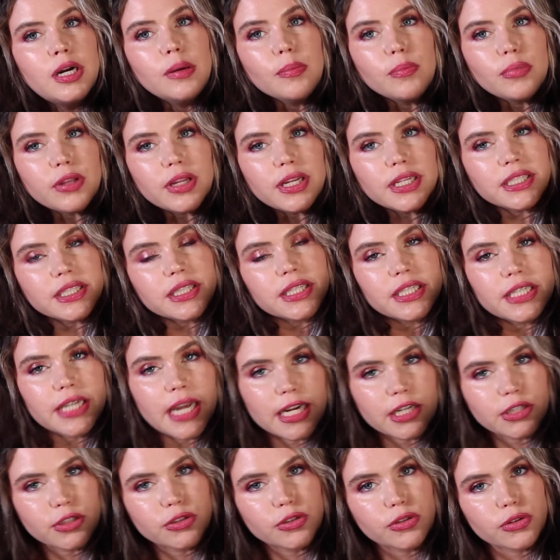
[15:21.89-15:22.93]
Plus the
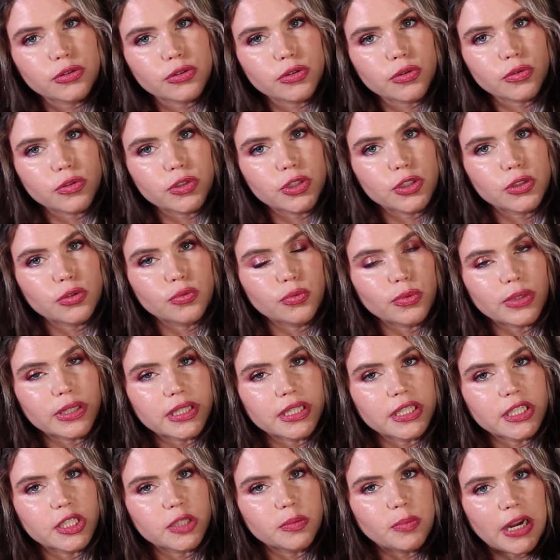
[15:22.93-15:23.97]
textures are just
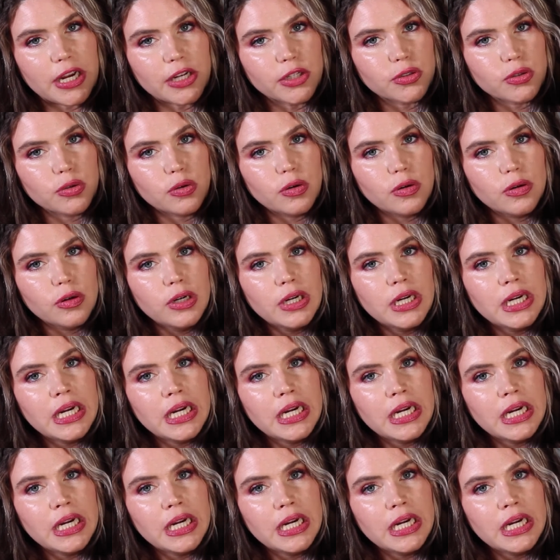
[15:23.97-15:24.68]
really special.